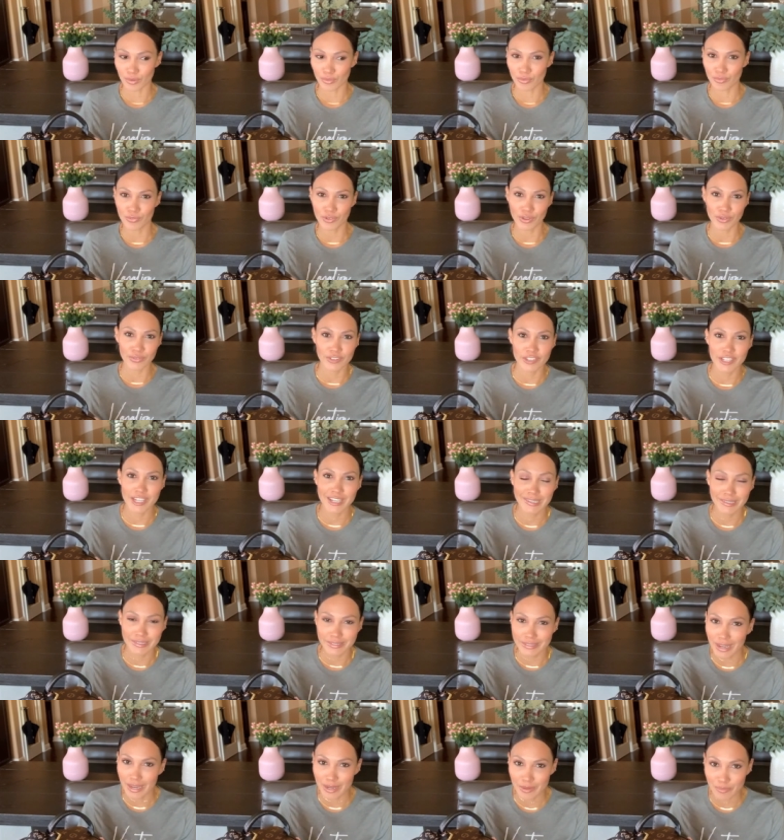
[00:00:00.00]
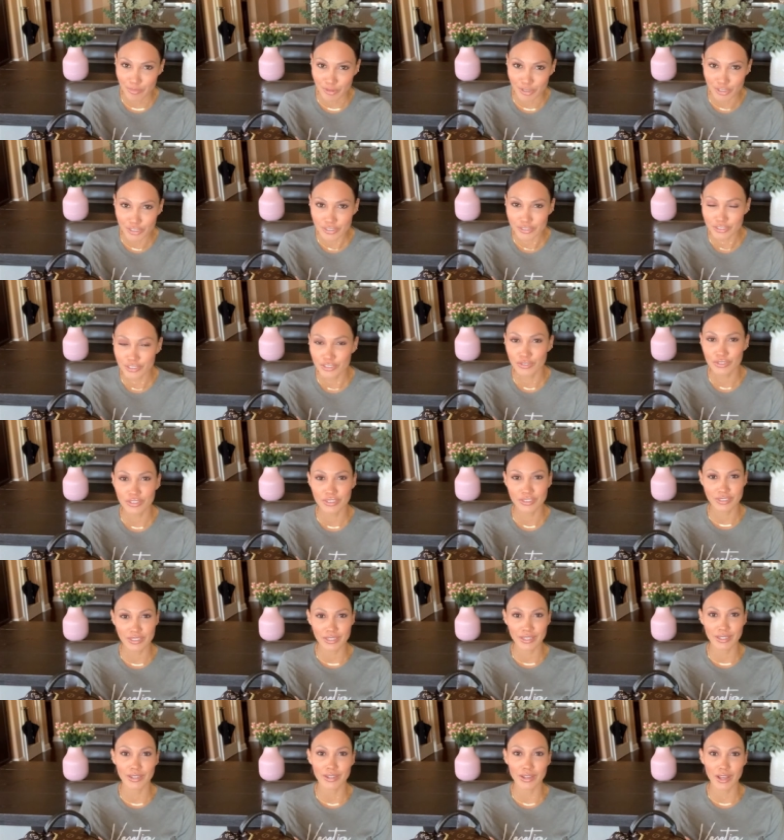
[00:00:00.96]
15 diapers, you just
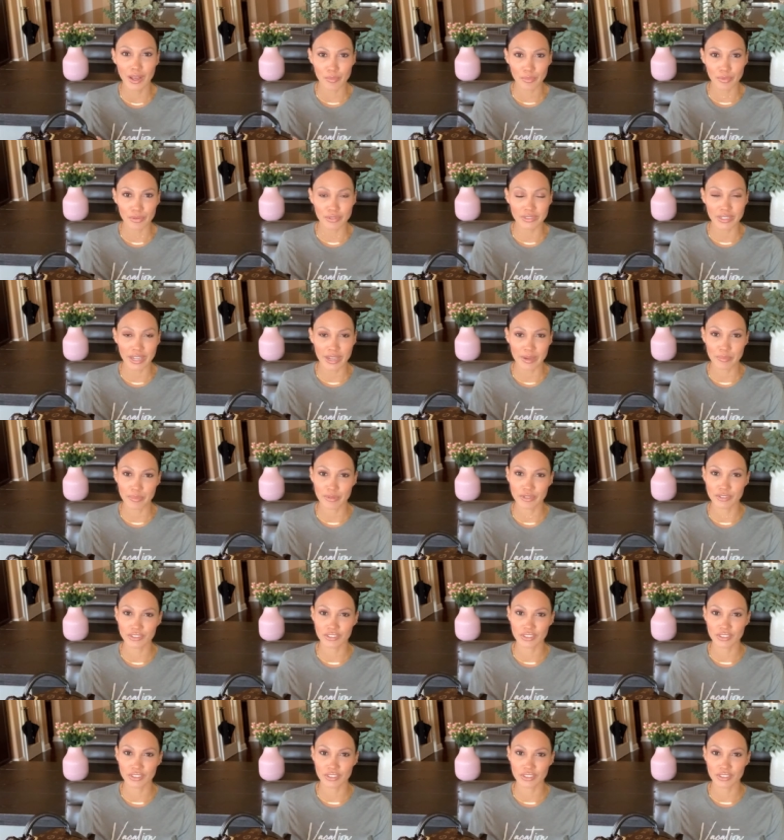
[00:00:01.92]
need a couple diapers